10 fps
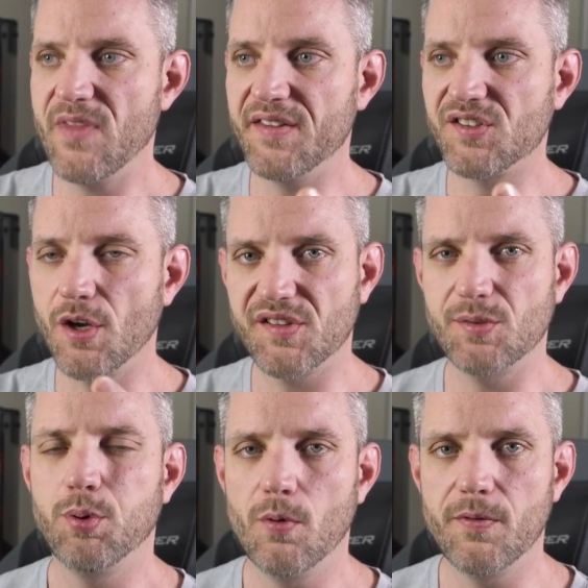it starts
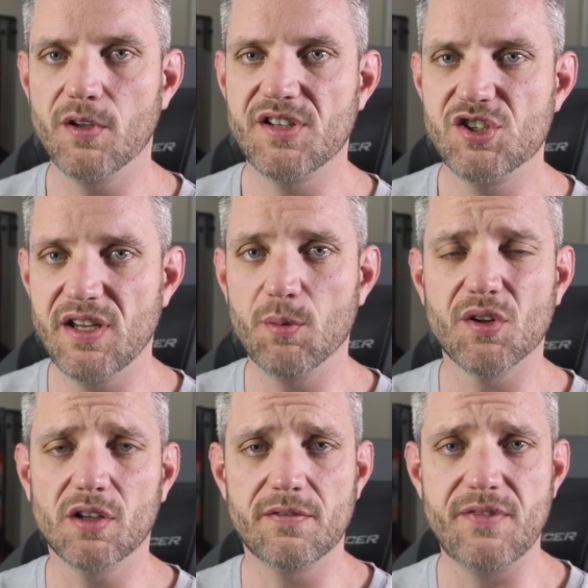to pull voltage and you get what's
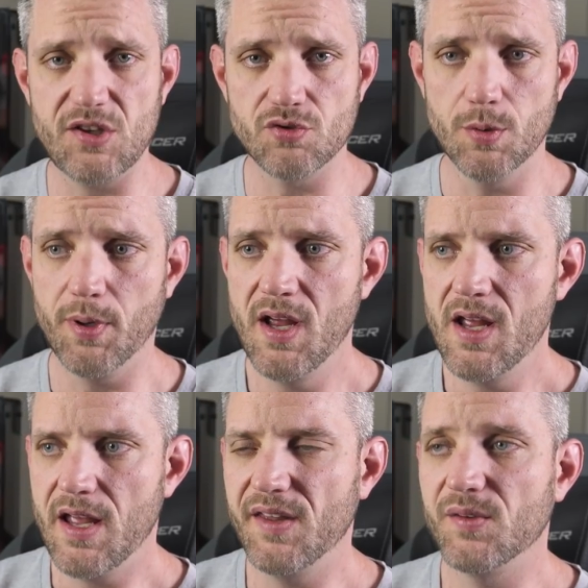called a V-droop,
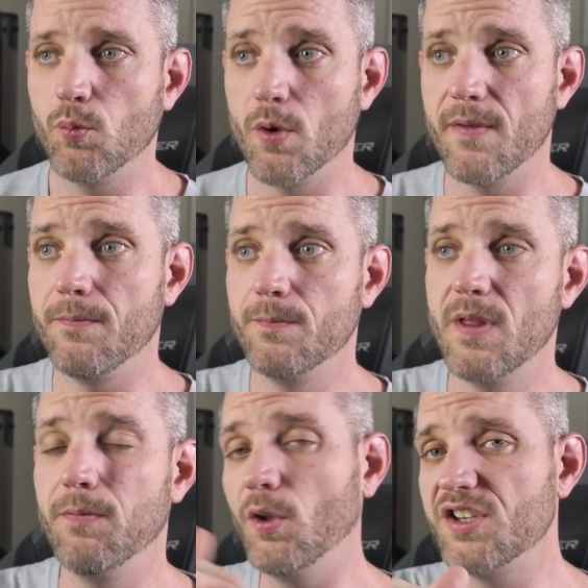and where the,
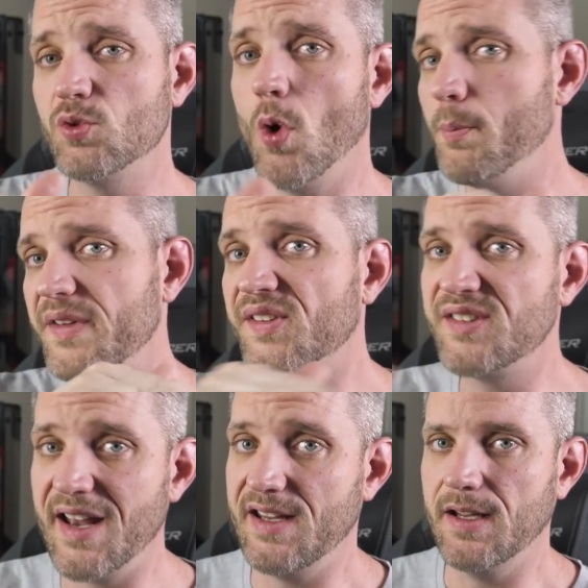the voltage won't be
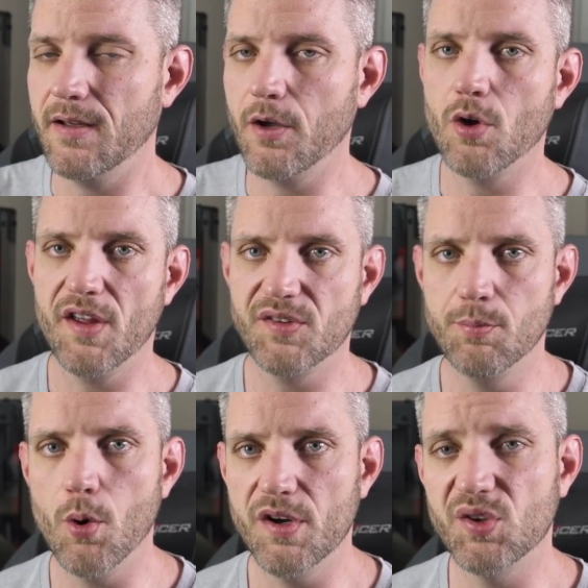steady across the
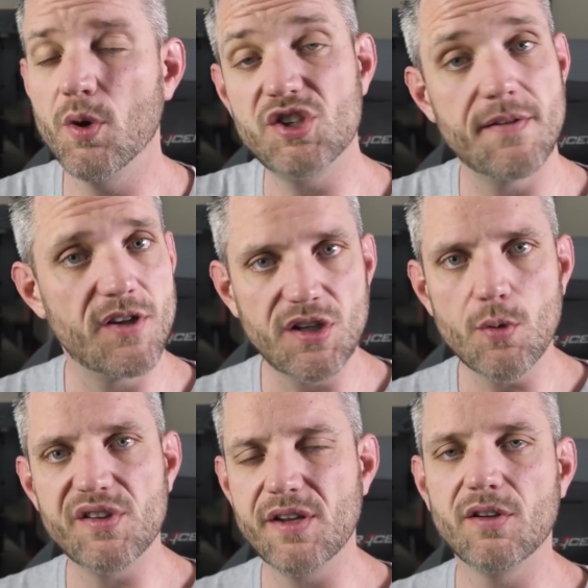board. So what you have to
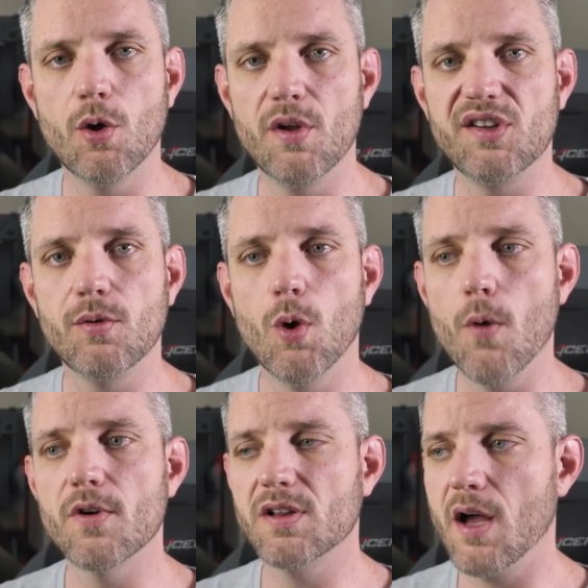do is you have to go into
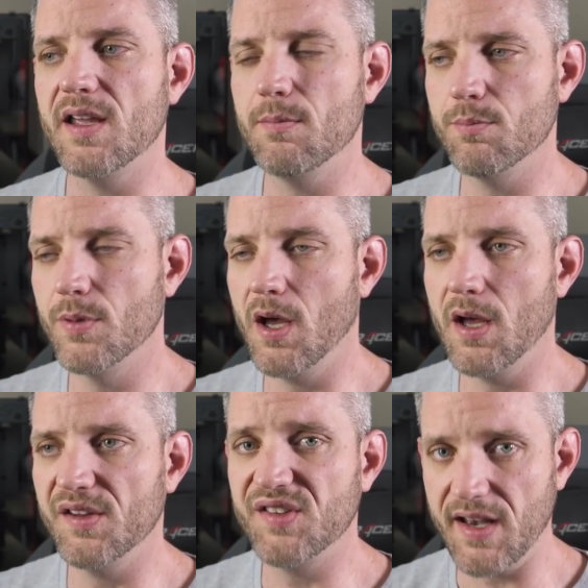overclocking
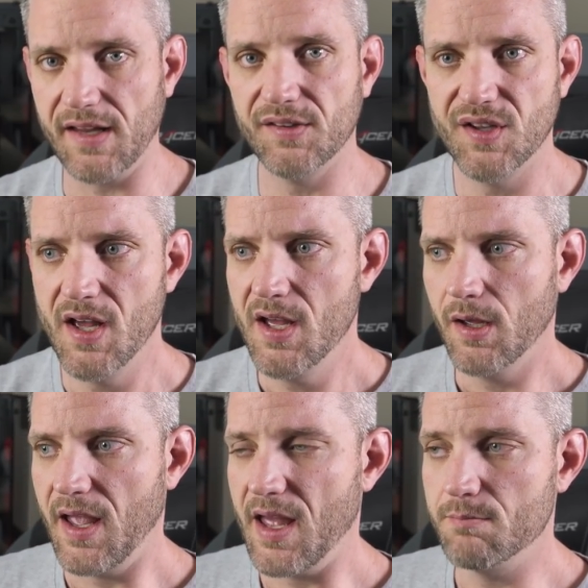uh, settings,
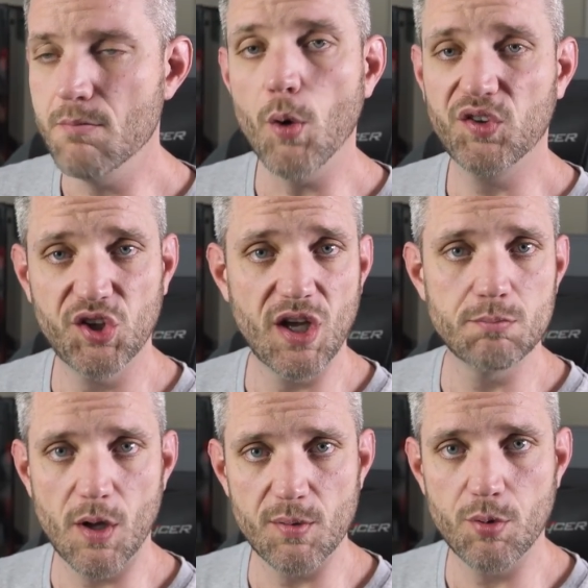and most good
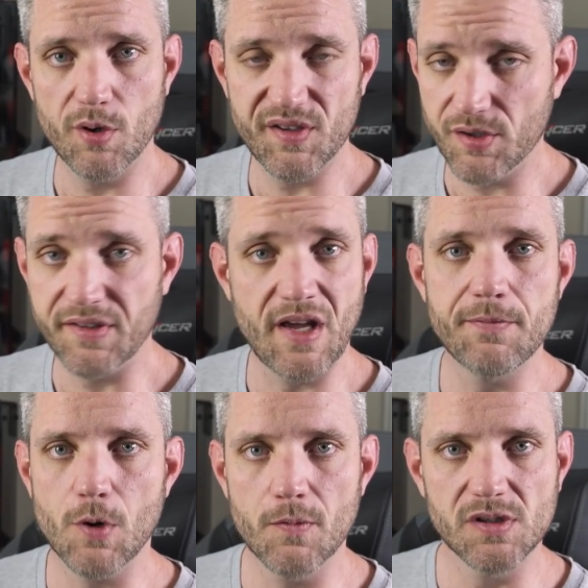motherboards that are designed
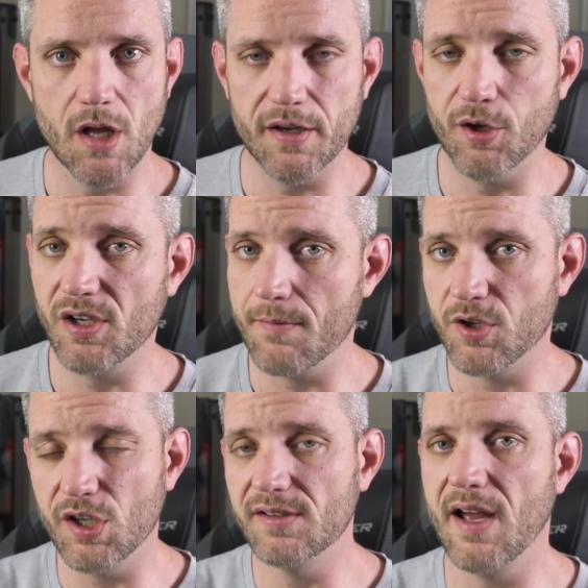for overclocking are gonna have
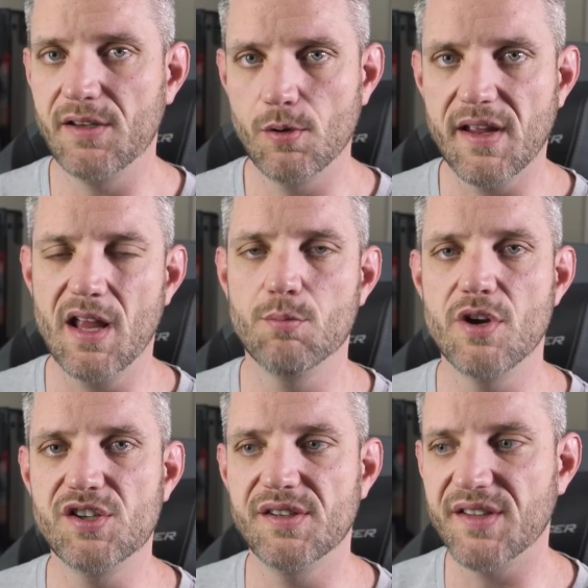good line load
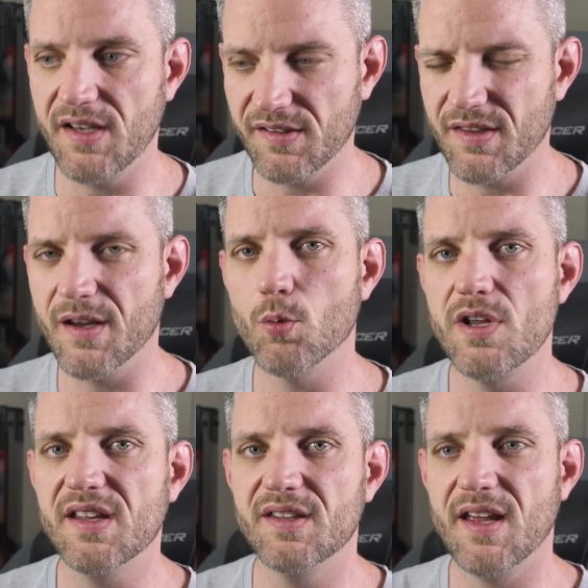calibration settings in there where
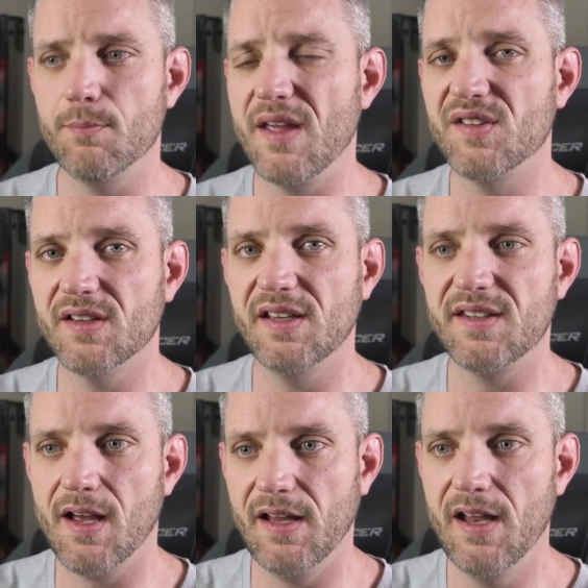you can basically
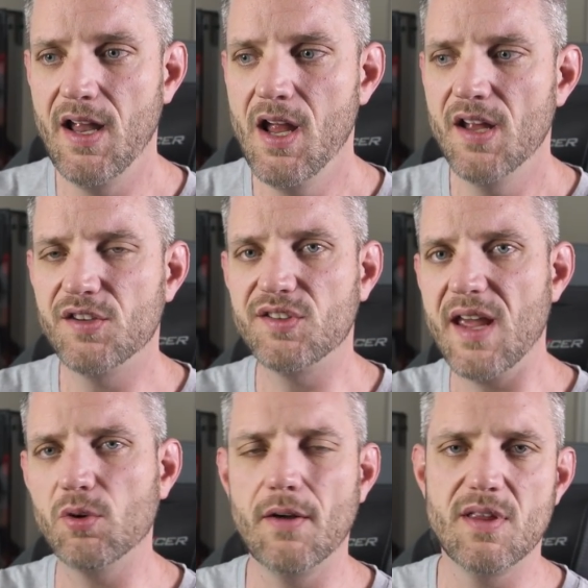tell it to
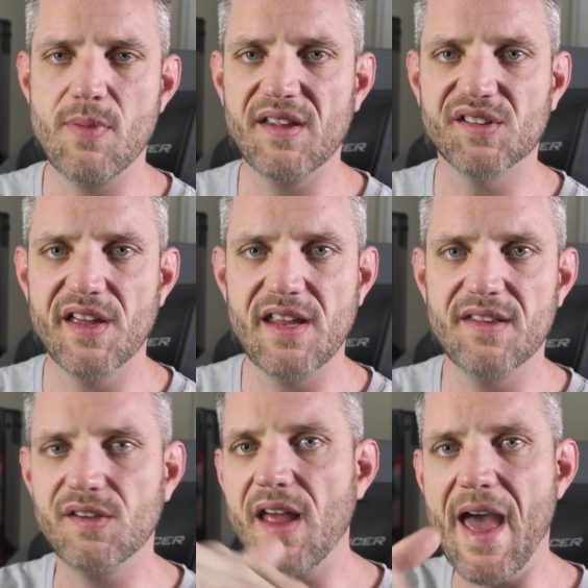take whatever the baseline
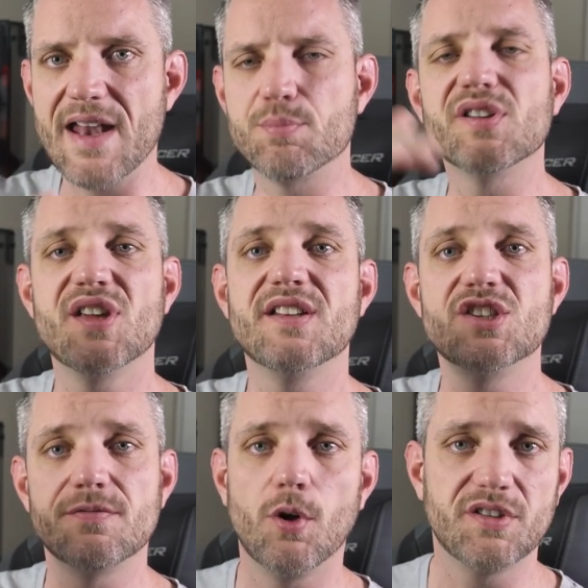is and add a
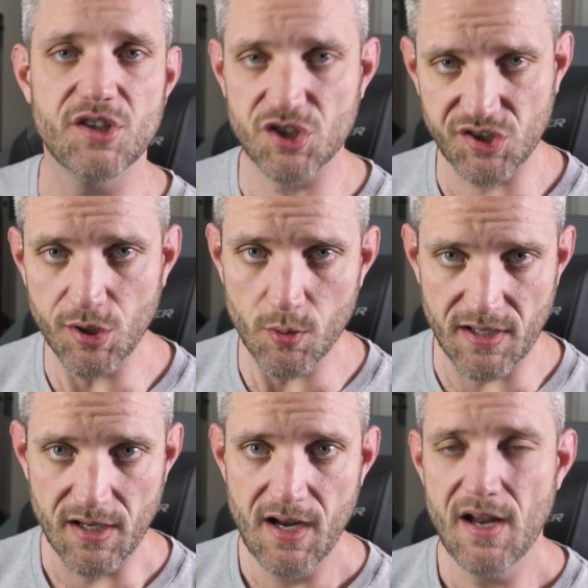percentage of voltage to it